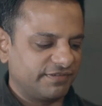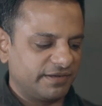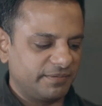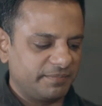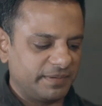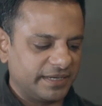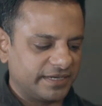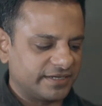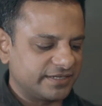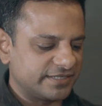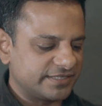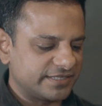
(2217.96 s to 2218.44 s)

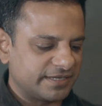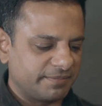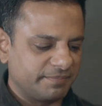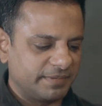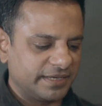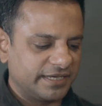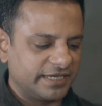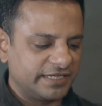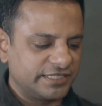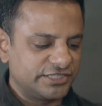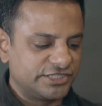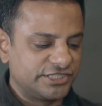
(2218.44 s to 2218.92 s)
filmmakers are
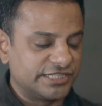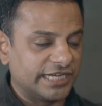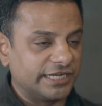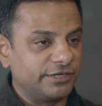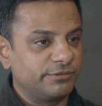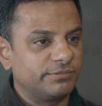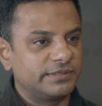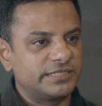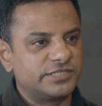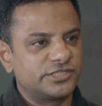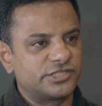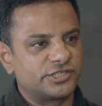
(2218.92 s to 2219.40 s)
making
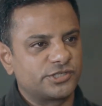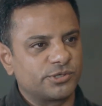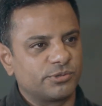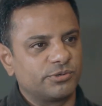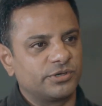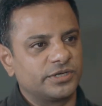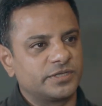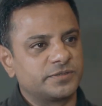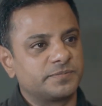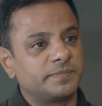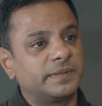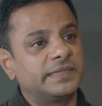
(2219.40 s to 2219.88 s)
genuine
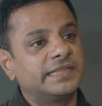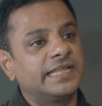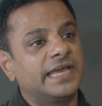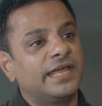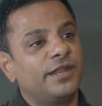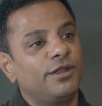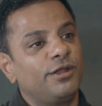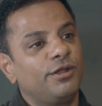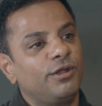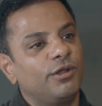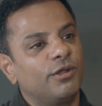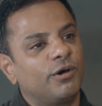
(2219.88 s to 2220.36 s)
stories, but they are
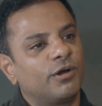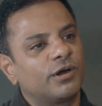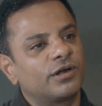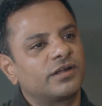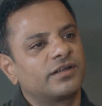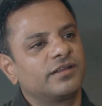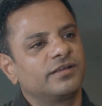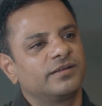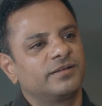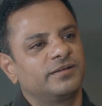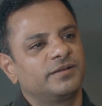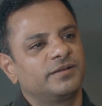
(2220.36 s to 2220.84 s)
not